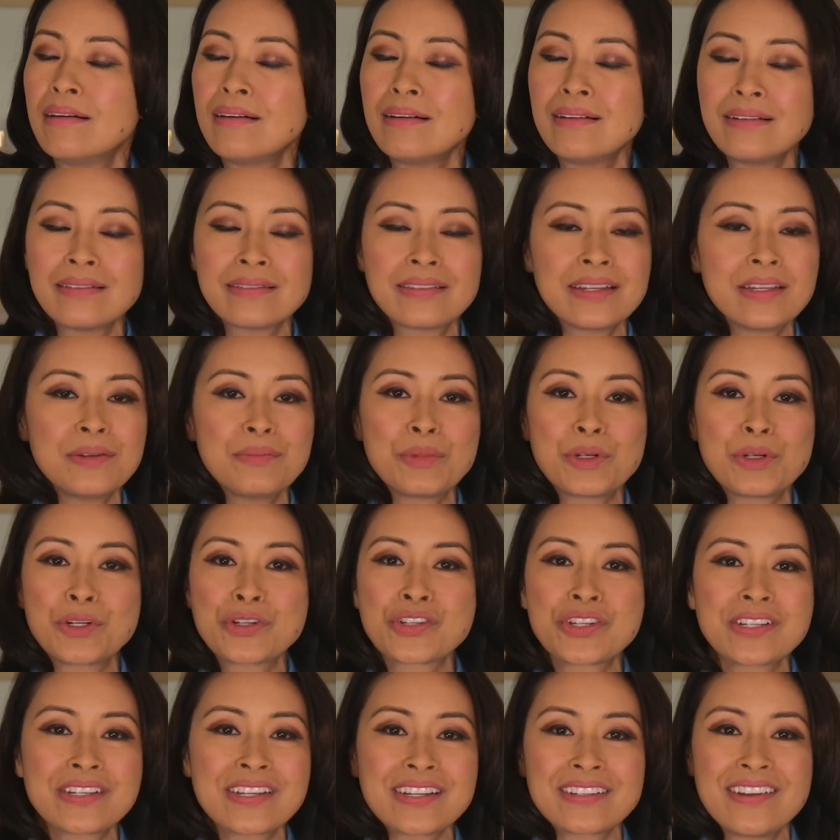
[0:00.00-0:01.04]
all the
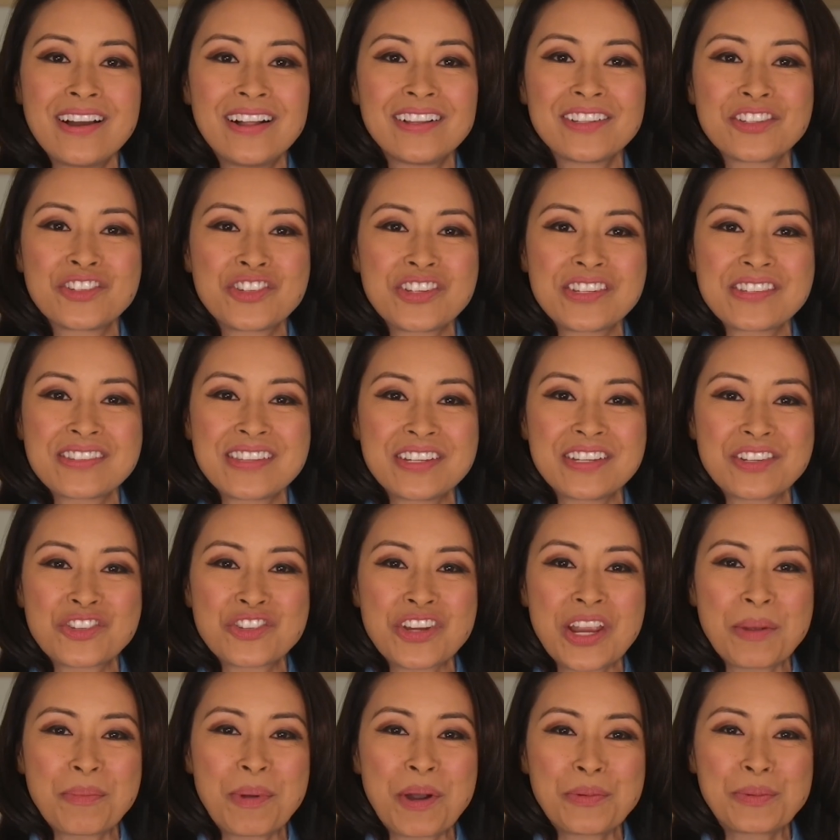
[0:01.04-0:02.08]
emerging technologies that
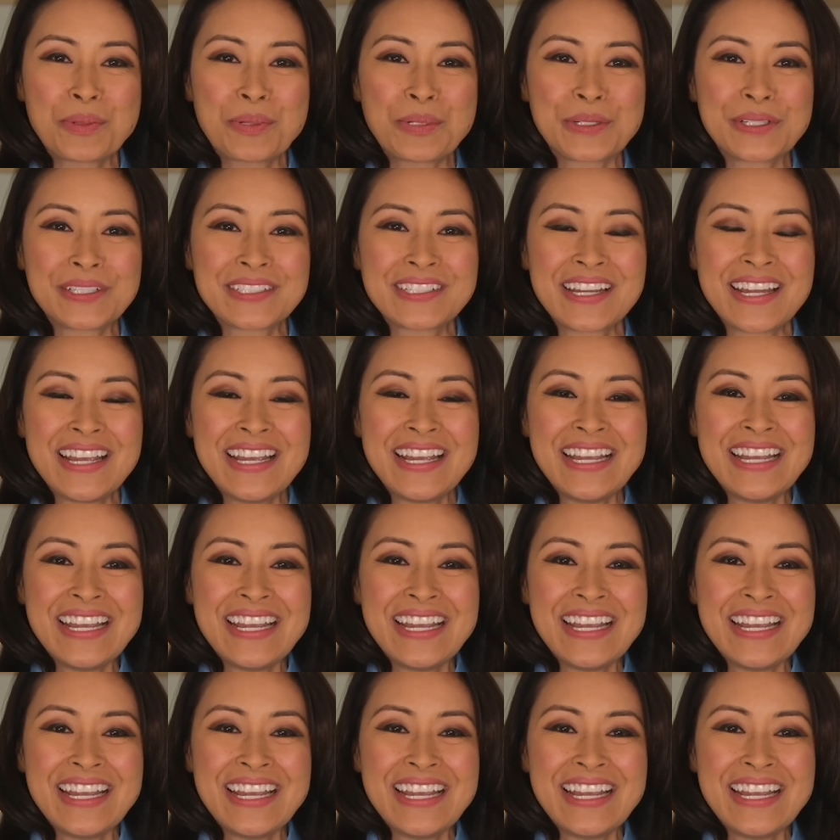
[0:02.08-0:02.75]
shape our world